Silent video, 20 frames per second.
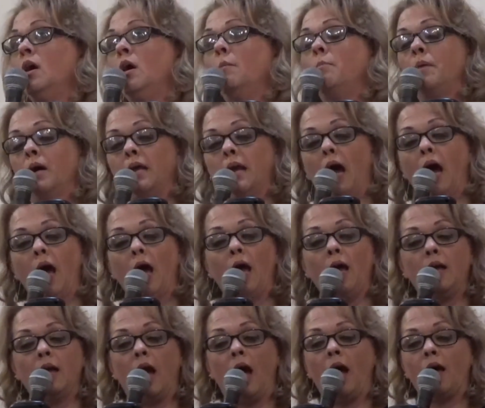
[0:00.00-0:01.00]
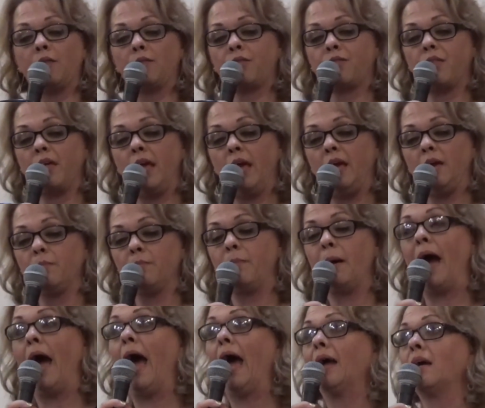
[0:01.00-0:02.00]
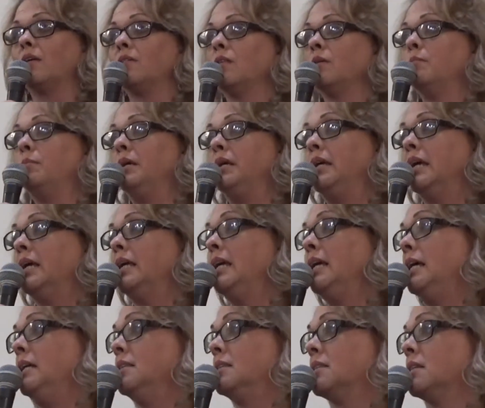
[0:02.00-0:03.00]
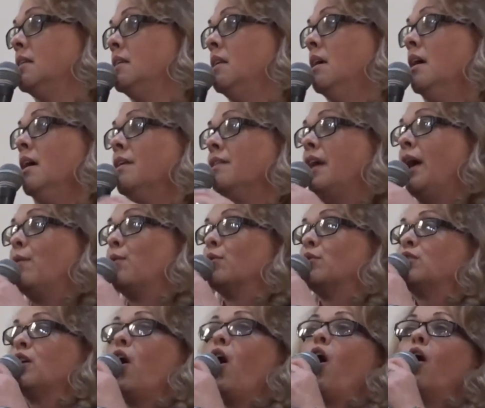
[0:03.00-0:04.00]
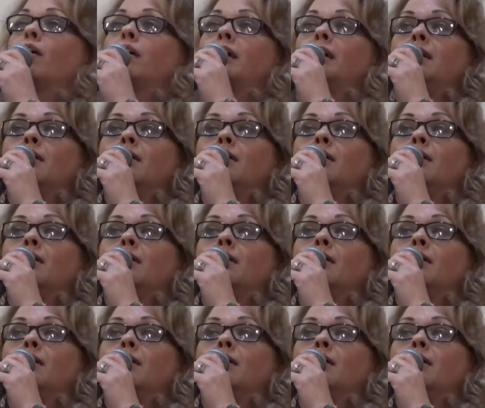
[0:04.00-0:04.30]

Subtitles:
but I think back at the beginnings, and they were talking